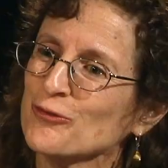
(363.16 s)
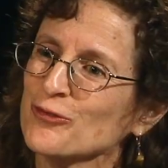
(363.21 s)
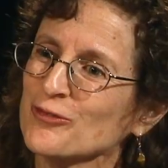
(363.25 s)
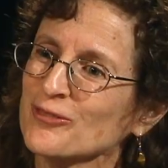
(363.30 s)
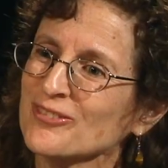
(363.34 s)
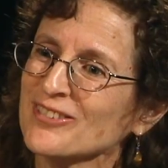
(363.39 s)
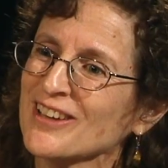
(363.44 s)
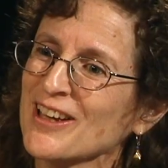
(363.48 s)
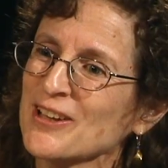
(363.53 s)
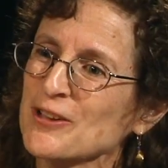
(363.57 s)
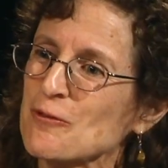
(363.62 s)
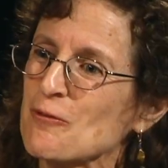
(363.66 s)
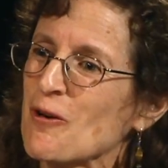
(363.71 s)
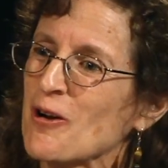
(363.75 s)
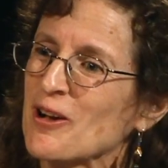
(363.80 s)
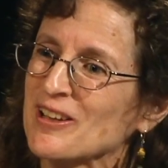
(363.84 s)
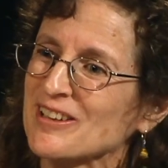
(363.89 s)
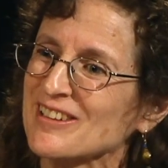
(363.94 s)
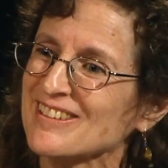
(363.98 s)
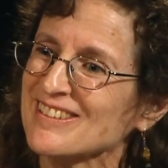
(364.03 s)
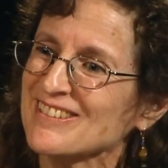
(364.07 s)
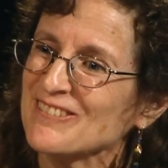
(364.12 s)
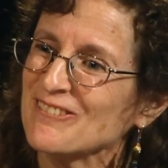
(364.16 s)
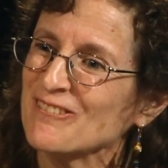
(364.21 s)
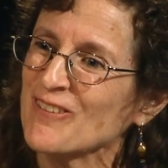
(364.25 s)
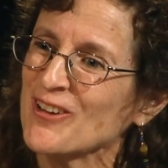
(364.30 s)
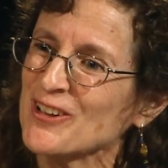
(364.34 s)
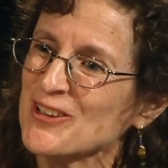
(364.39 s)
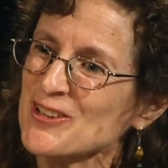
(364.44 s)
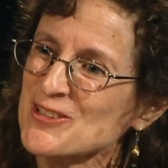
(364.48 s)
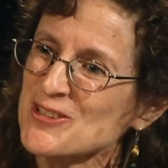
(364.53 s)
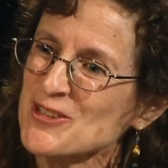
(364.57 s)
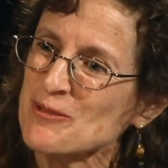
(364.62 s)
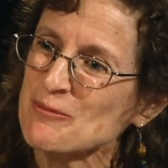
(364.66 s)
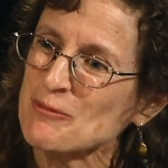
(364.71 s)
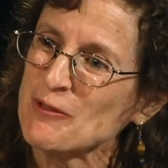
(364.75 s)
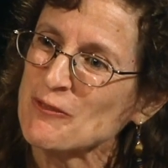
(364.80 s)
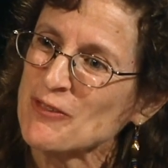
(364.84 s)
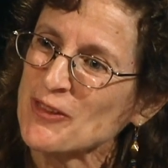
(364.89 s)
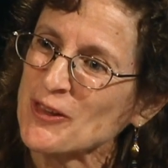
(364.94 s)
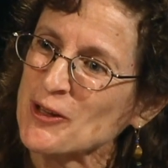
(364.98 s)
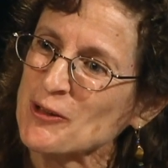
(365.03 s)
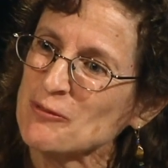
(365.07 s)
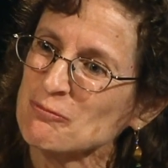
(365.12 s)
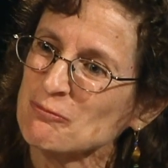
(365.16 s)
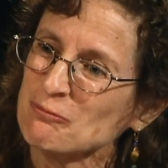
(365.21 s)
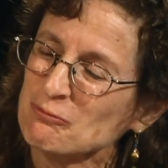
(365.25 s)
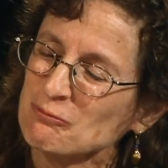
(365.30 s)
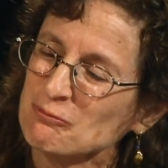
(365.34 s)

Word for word: like what? What are well, like